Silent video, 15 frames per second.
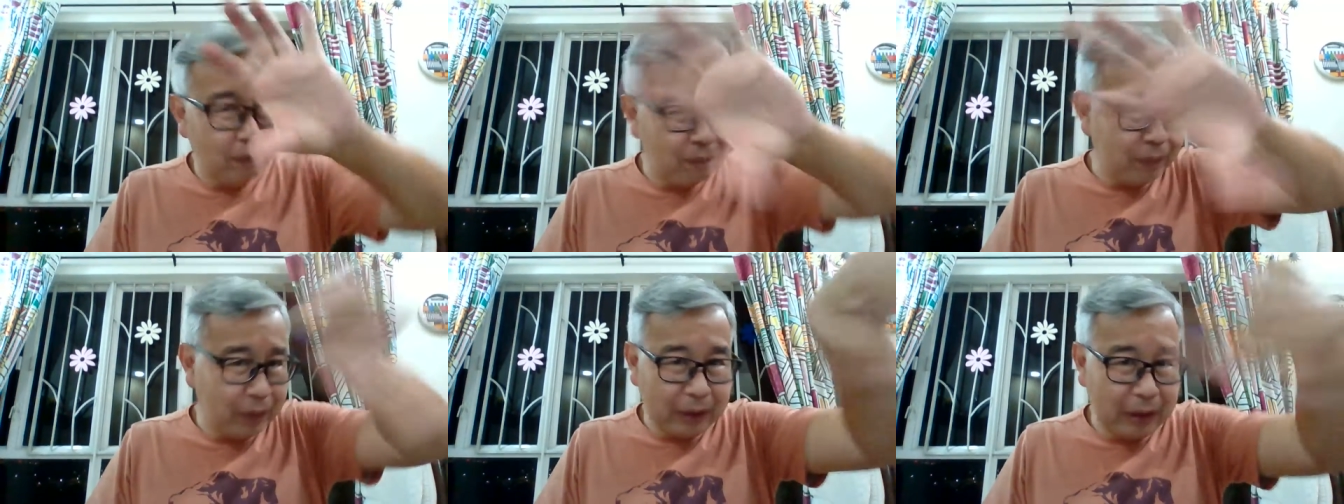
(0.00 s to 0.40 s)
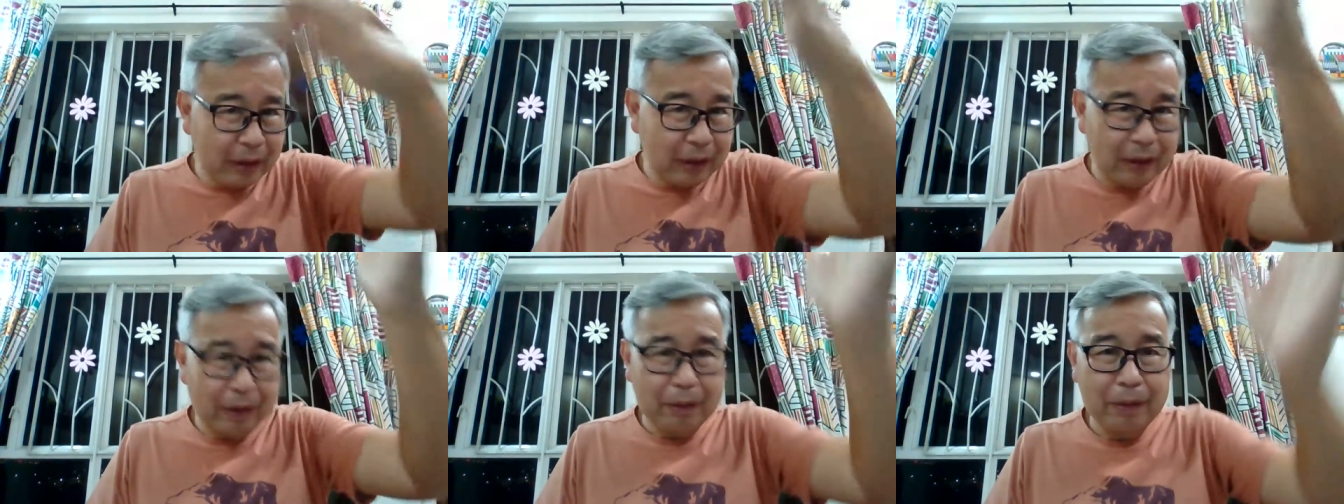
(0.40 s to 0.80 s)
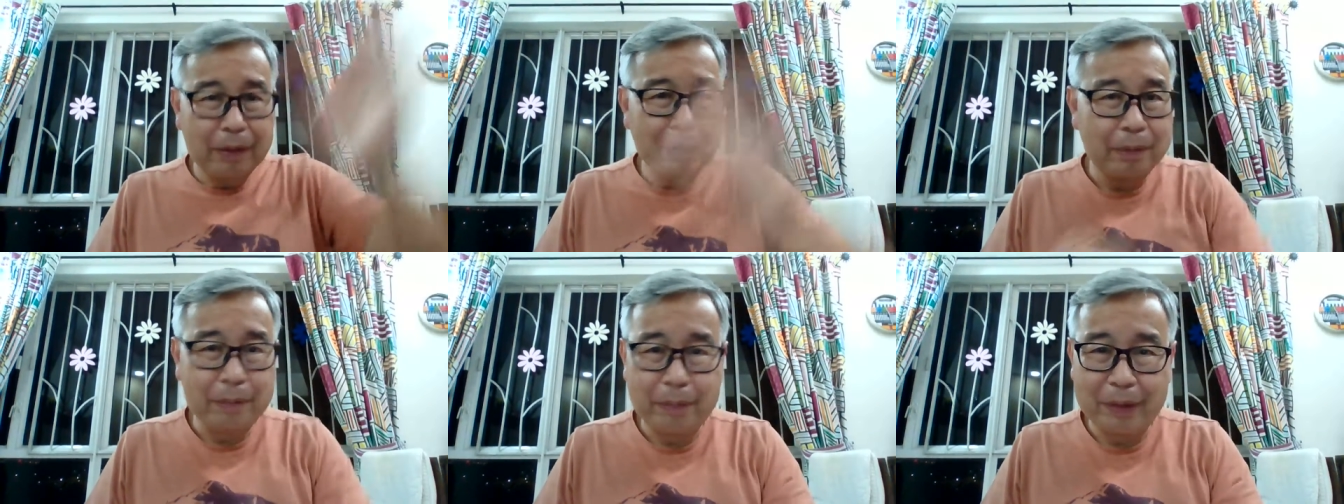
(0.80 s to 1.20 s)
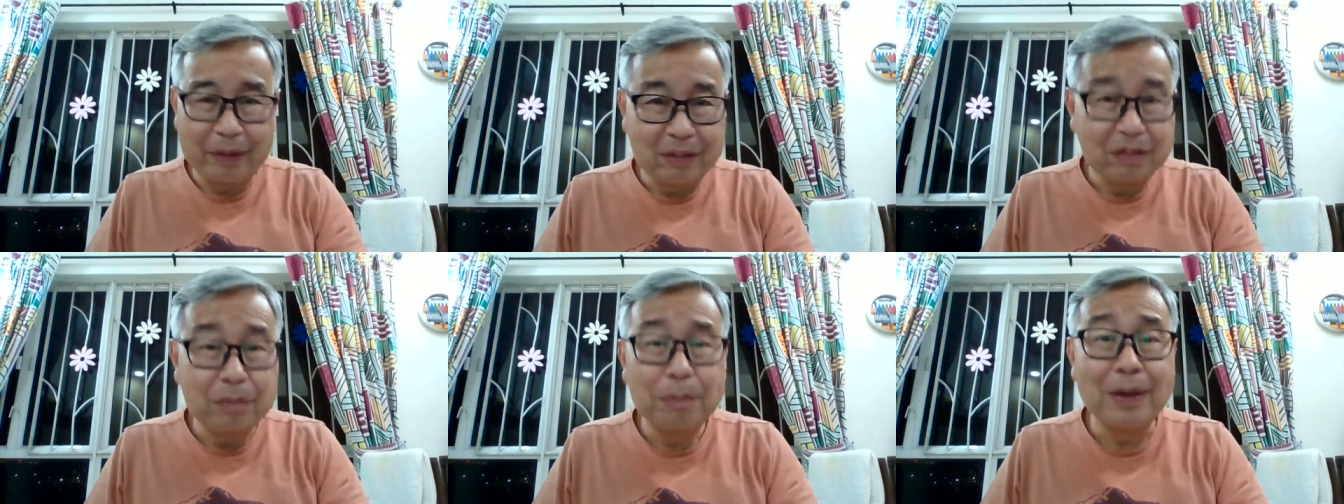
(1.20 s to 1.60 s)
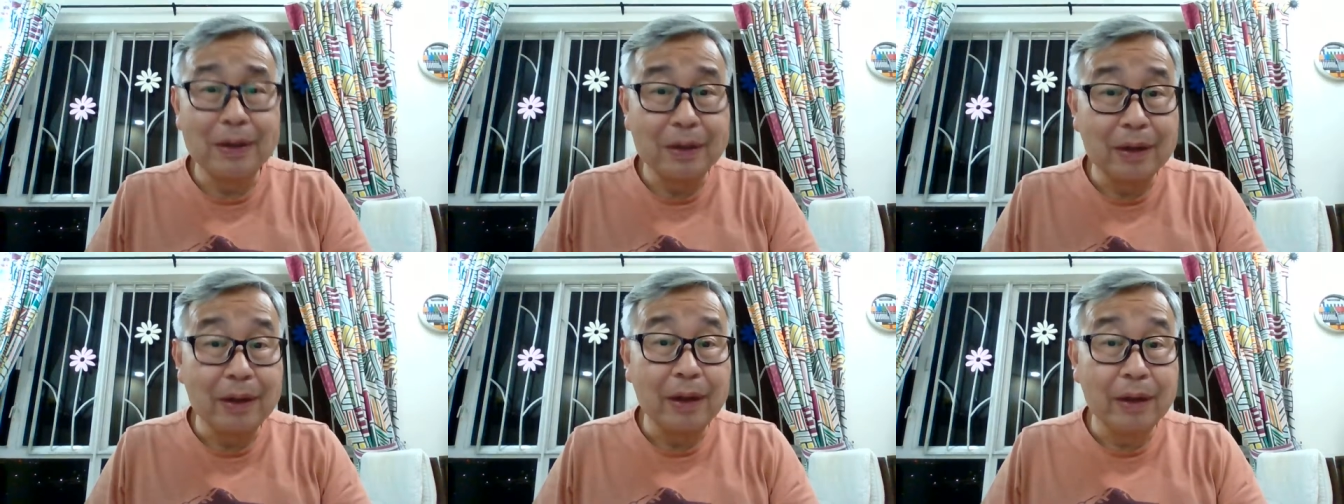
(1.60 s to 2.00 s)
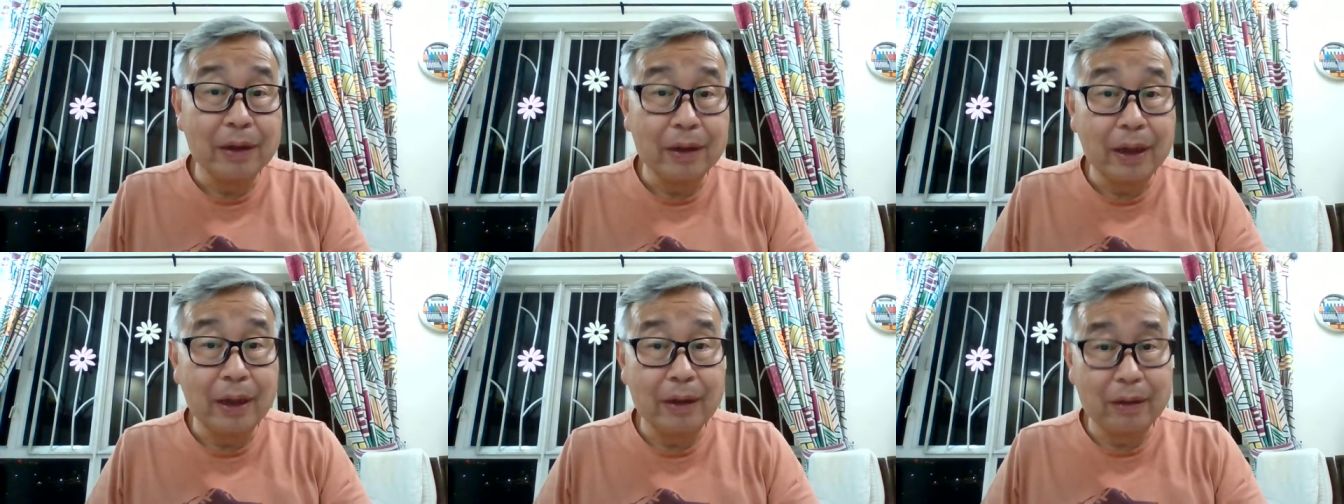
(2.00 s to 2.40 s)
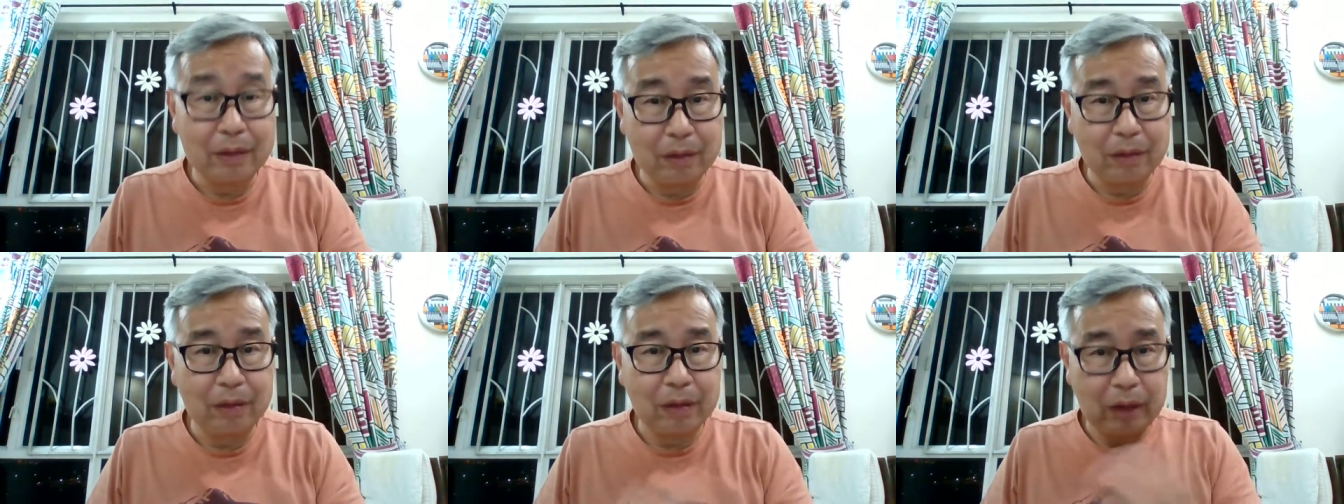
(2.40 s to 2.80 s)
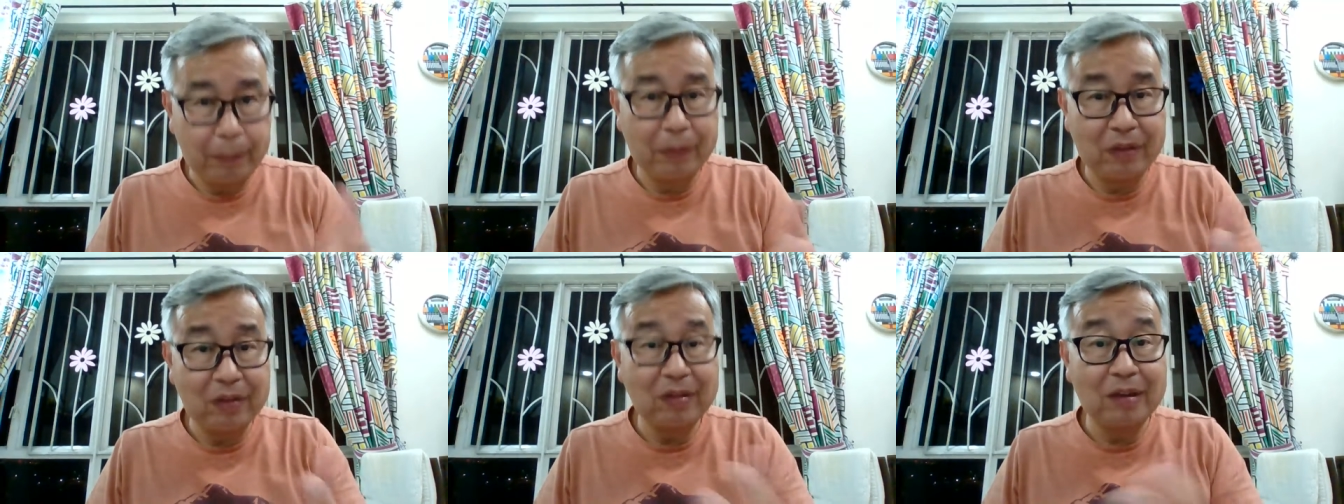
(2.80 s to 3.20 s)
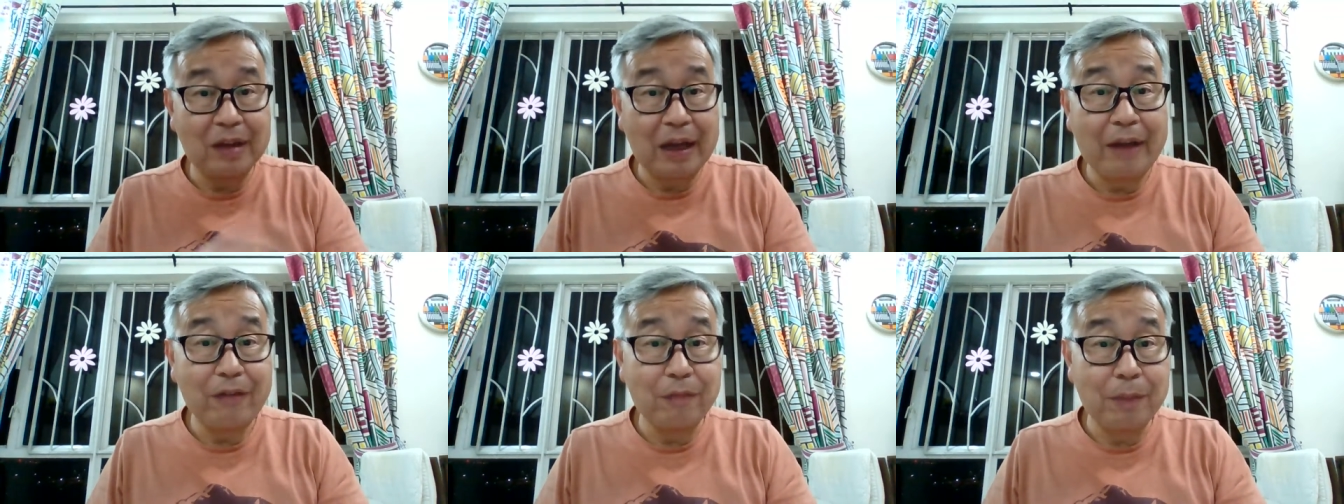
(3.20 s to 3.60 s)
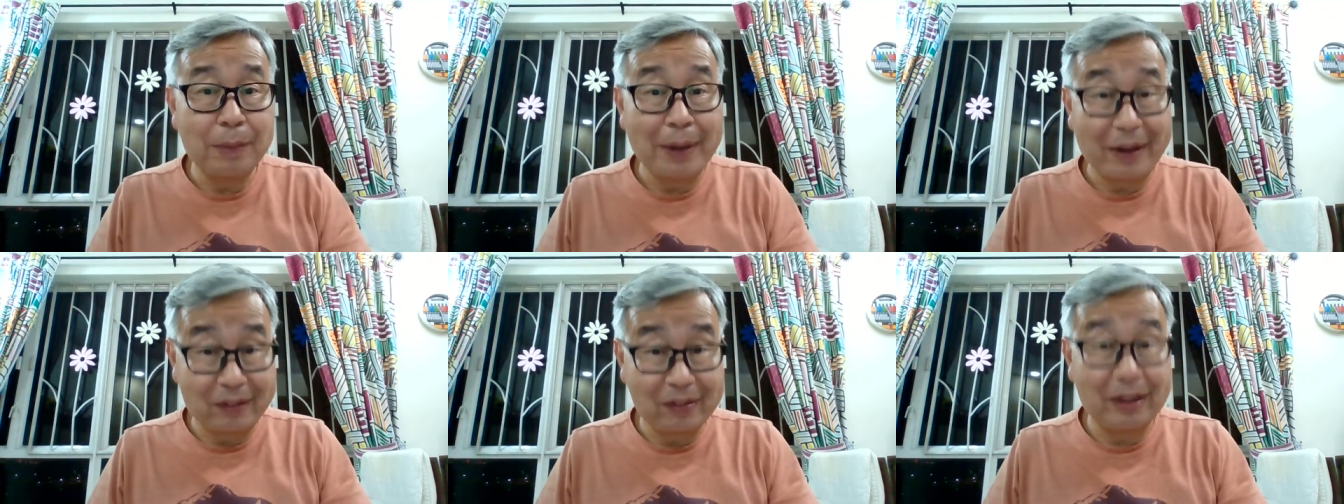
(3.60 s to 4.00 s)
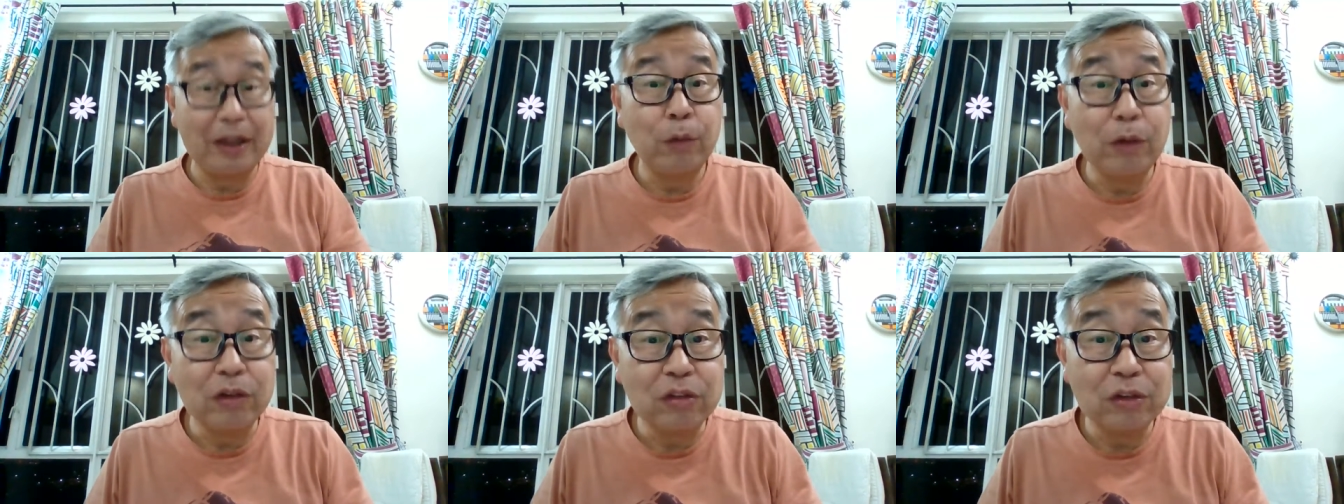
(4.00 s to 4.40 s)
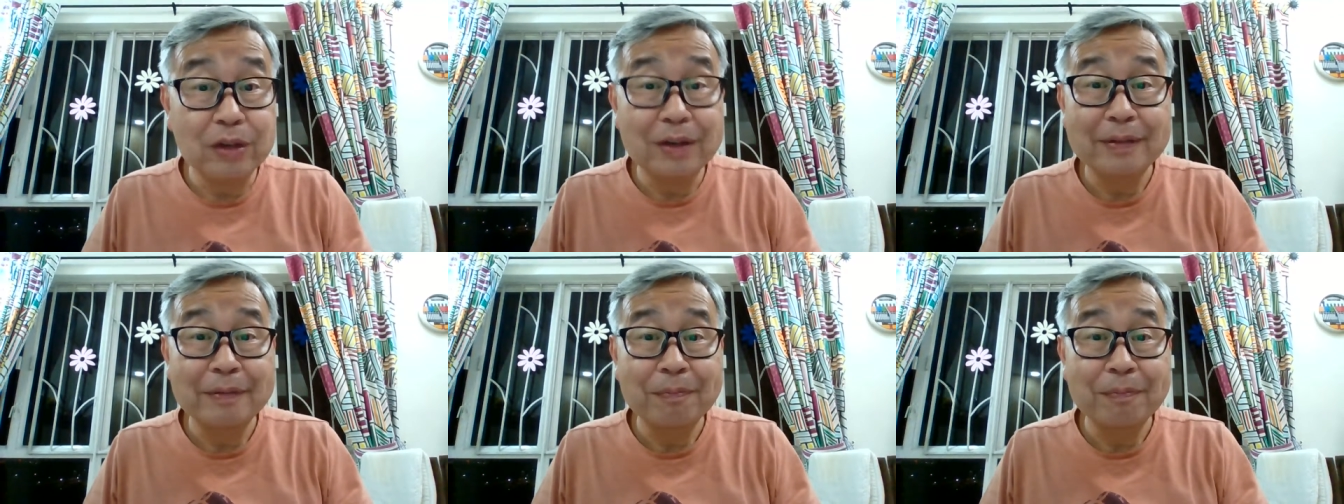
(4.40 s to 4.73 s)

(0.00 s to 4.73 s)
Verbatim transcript: The car may spin and person's life may be extinguished.